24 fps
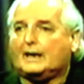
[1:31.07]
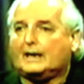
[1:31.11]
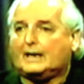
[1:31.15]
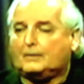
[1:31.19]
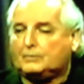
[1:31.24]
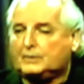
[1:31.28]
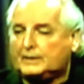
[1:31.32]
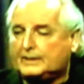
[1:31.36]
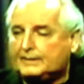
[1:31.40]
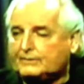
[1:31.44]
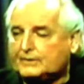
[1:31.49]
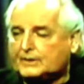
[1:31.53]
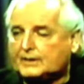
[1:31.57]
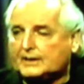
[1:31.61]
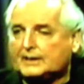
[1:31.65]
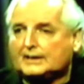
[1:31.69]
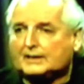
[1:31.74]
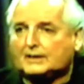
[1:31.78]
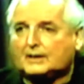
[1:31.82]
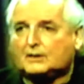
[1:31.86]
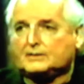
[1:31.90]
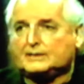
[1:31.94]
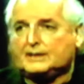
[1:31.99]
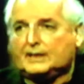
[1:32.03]
and I believe they're
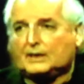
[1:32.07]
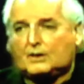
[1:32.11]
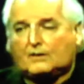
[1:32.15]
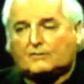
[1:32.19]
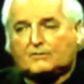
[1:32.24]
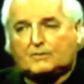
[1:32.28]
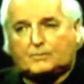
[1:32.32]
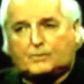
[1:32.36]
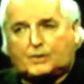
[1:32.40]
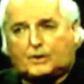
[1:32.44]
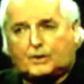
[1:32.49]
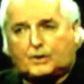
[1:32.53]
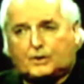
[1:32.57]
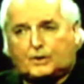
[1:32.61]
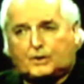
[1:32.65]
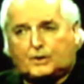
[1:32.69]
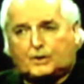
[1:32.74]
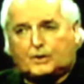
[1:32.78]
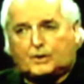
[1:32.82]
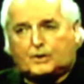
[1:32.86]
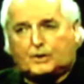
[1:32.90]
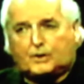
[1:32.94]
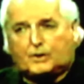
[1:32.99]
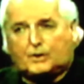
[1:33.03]
going to take over
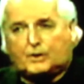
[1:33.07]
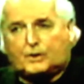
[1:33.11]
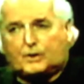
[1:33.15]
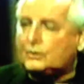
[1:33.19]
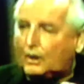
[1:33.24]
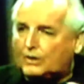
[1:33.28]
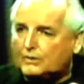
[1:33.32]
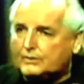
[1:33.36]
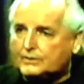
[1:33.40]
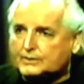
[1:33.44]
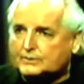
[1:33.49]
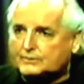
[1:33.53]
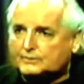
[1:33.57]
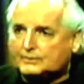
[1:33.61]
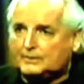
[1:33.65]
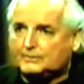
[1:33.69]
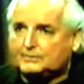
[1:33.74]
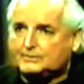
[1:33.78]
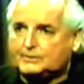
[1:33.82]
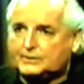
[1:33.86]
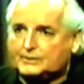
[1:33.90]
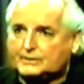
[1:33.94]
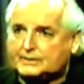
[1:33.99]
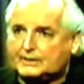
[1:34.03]
through all the
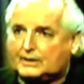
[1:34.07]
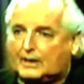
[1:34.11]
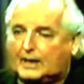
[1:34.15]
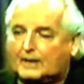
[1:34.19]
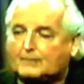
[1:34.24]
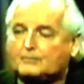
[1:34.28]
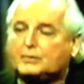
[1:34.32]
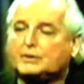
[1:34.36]
scriptures there.